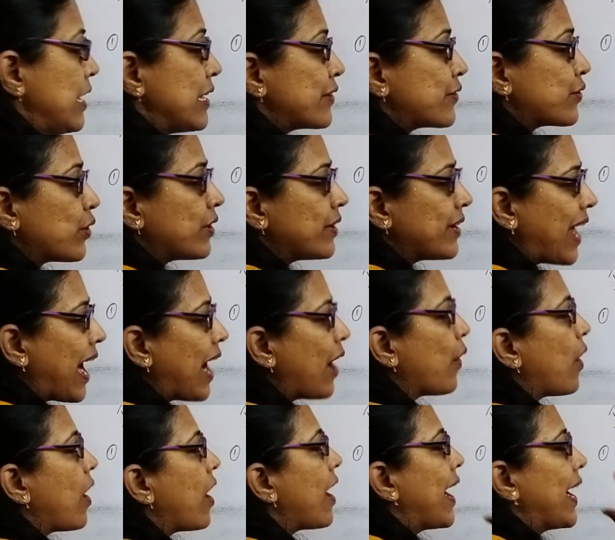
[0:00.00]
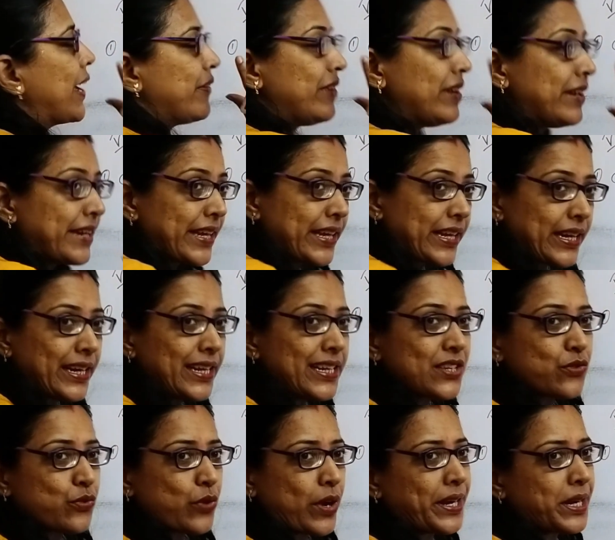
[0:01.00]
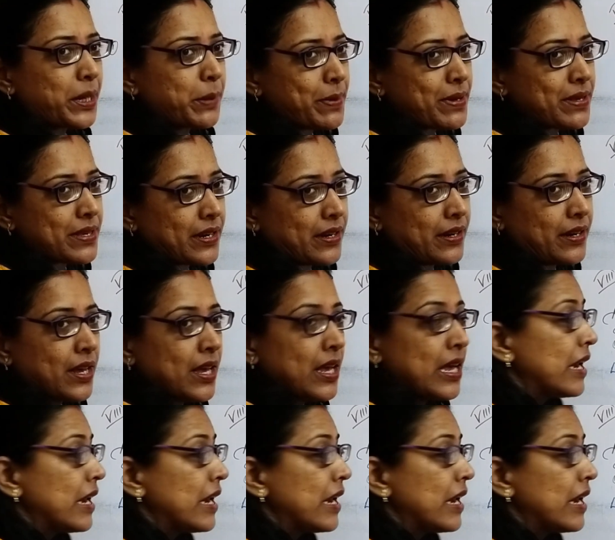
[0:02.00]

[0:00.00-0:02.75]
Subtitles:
So now I will decrease 20%.